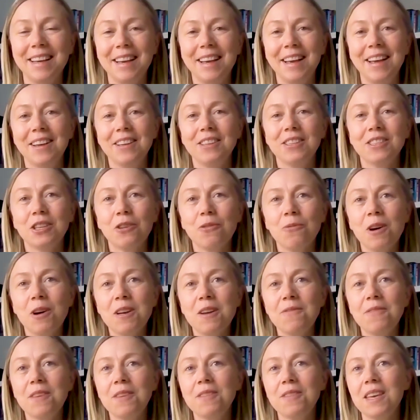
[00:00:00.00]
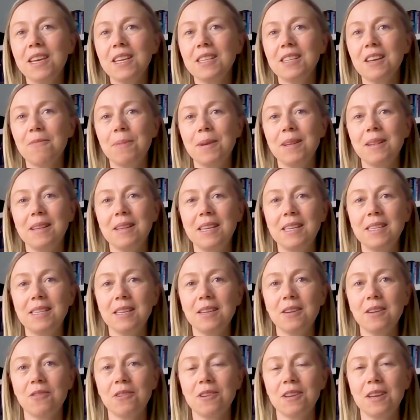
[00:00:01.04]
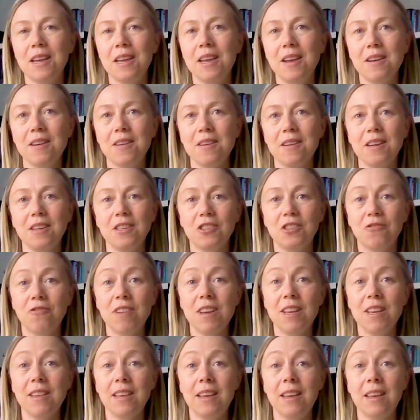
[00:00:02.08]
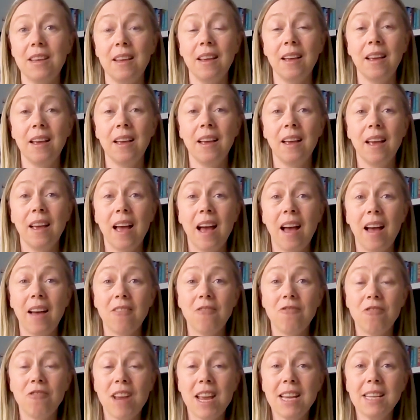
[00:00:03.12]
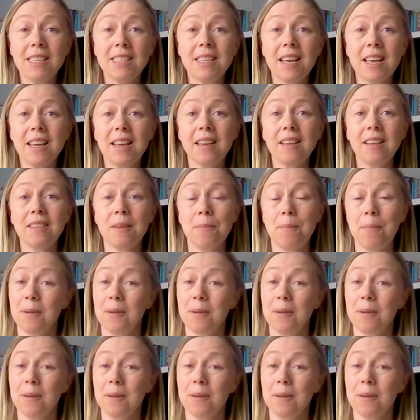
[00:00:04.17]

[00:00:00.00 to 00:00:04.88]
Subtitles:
Mm-hmm. So one of the things I've been leading on here is really raising the